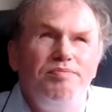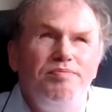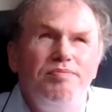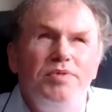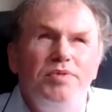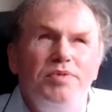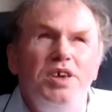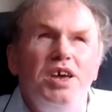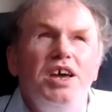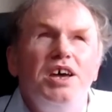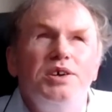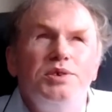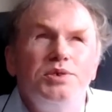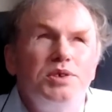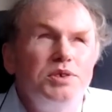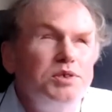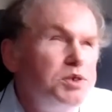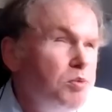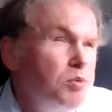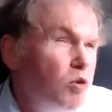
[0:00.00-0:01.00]
yes,
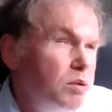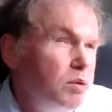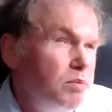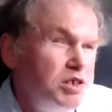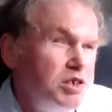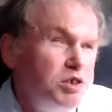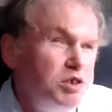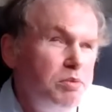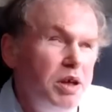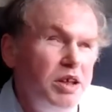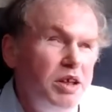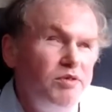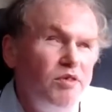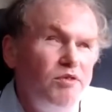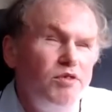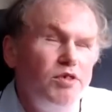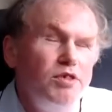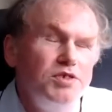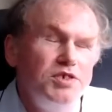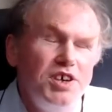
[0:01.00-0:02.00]
small amounts of money for
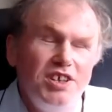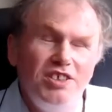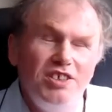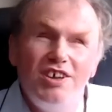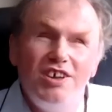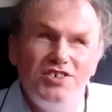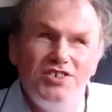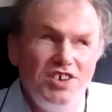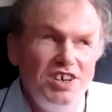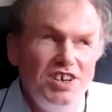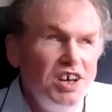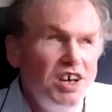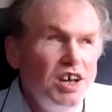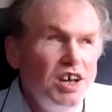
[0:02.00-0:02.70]
food and technology.